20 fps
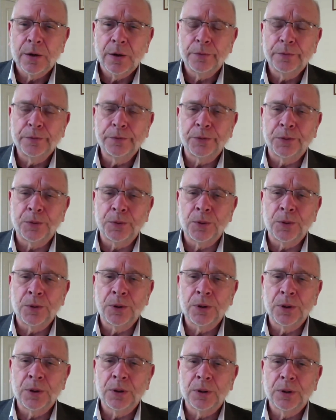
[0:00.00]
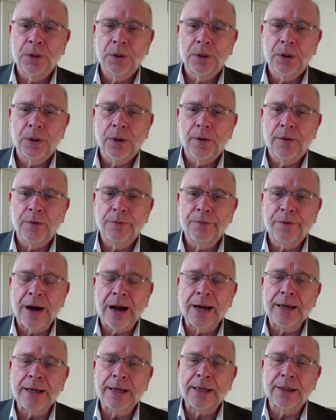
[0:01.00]
for
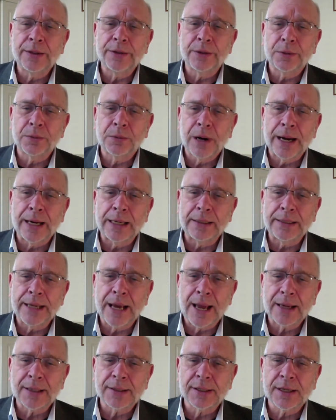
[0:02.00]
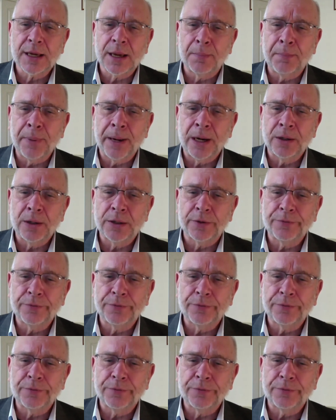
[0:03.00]
finding the right tax compared